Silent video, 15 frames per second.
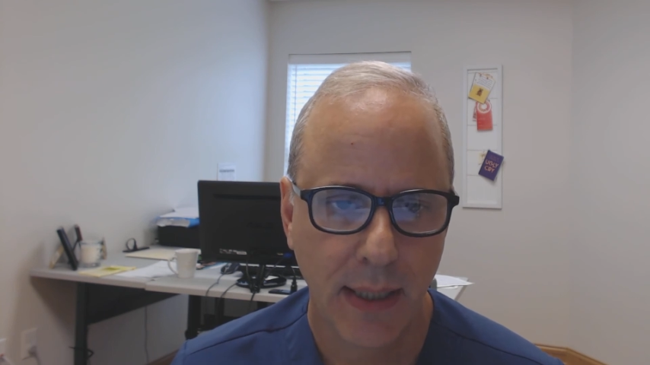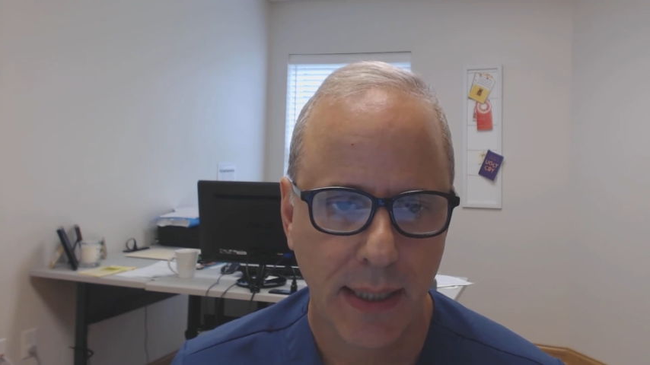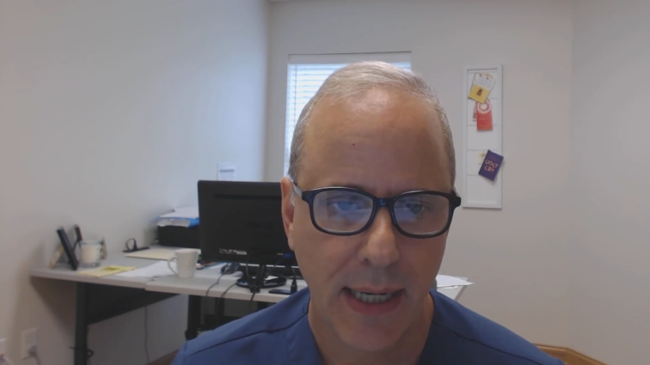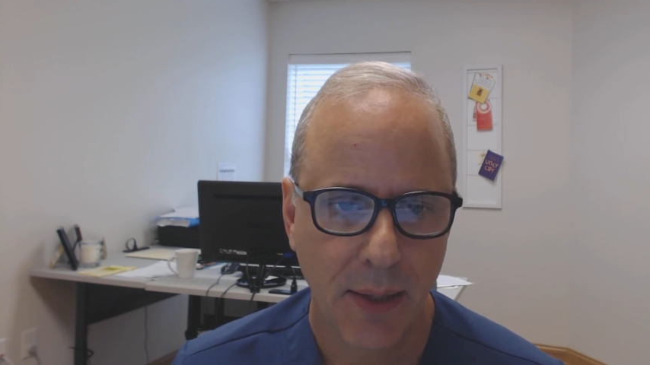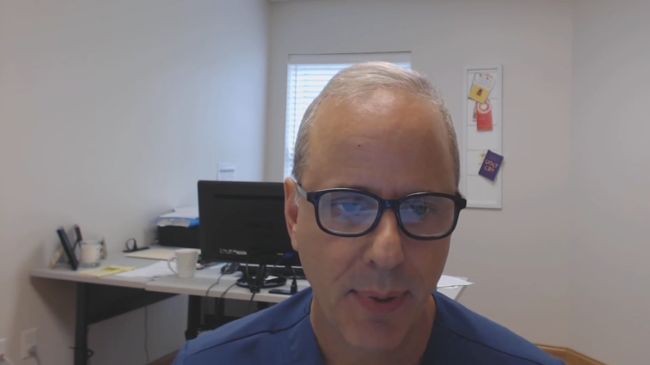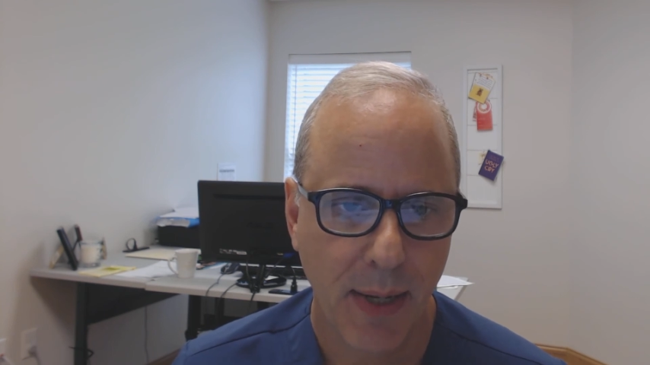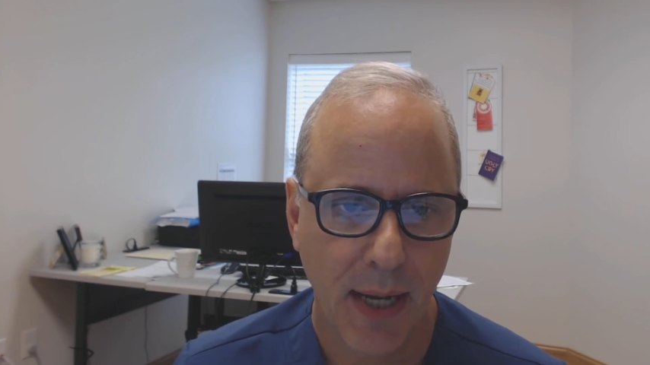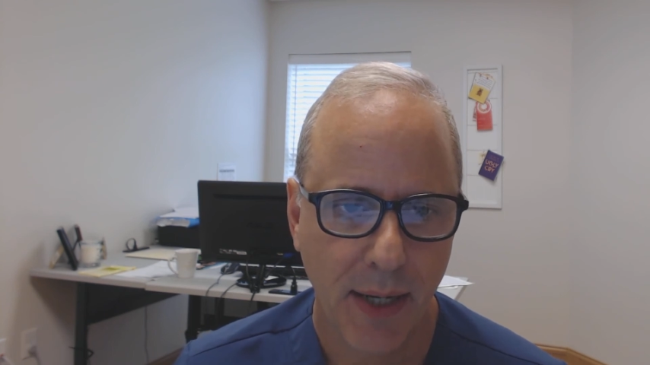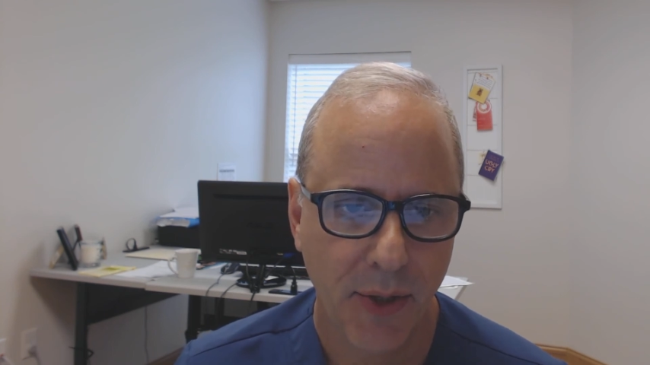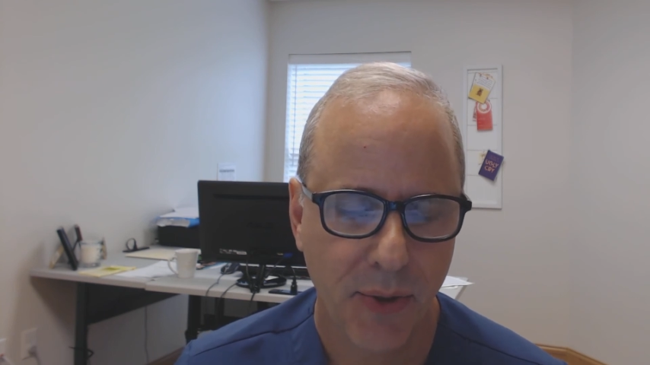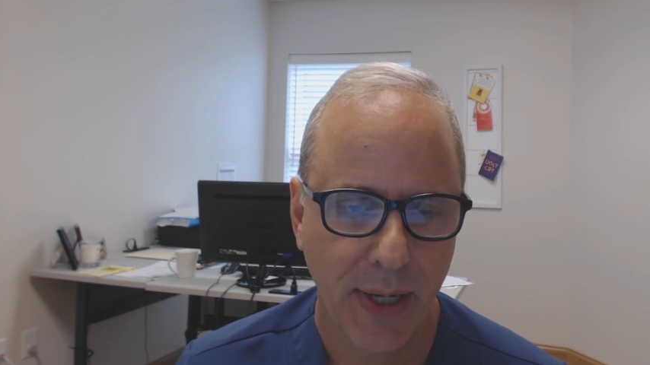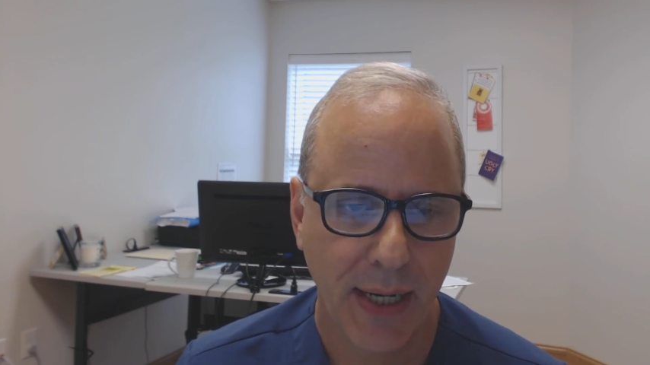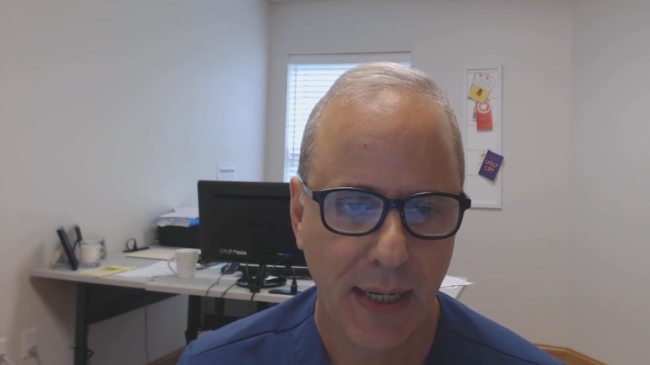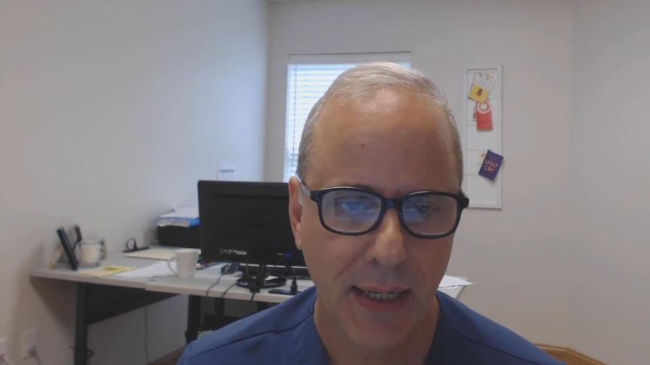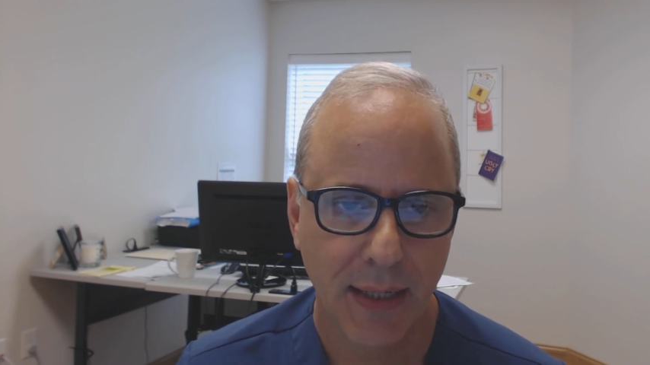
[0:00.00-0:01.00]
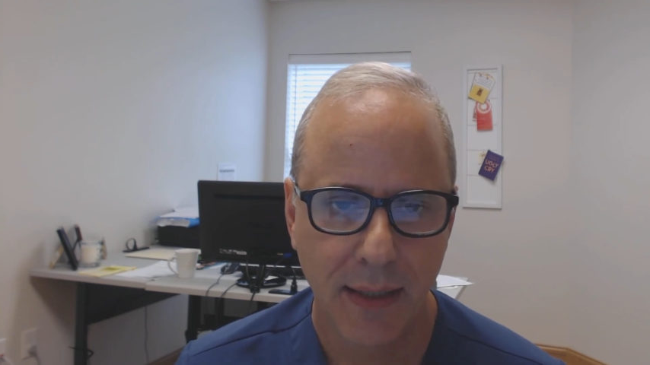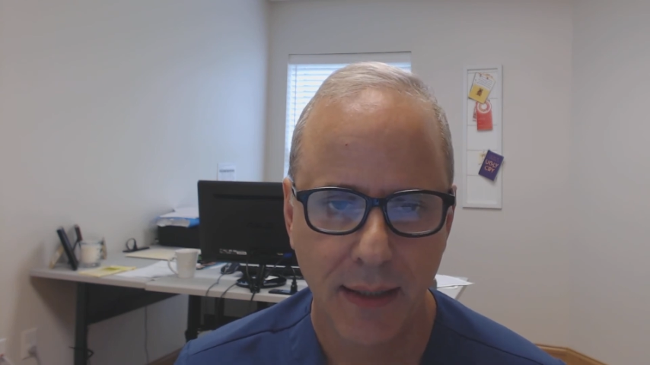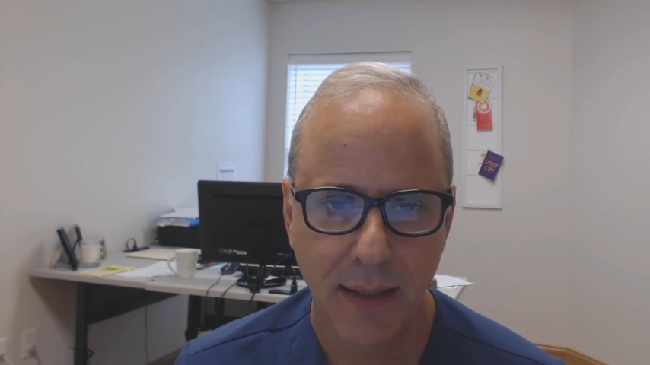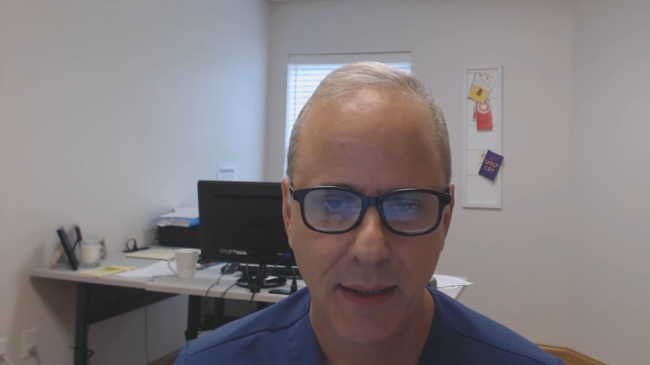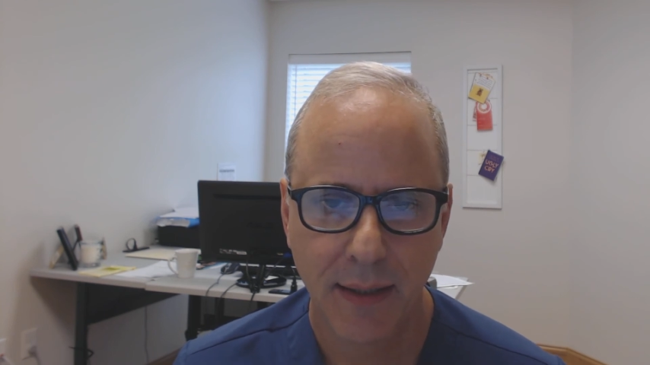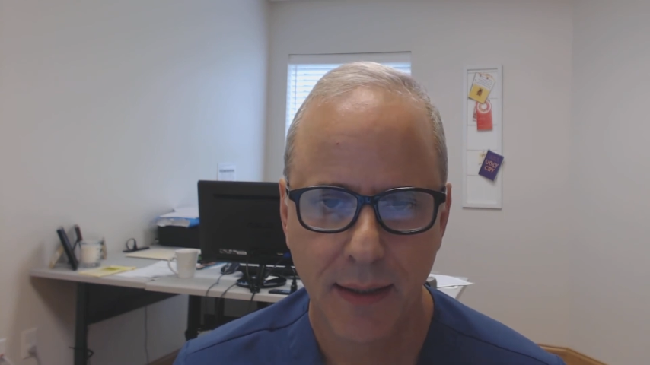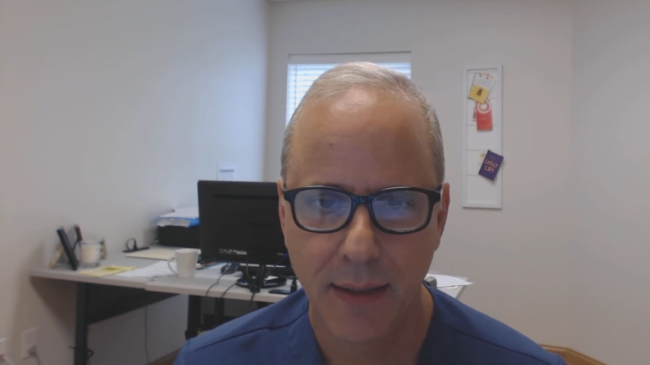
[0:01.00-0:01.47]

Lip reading: get potty trained. And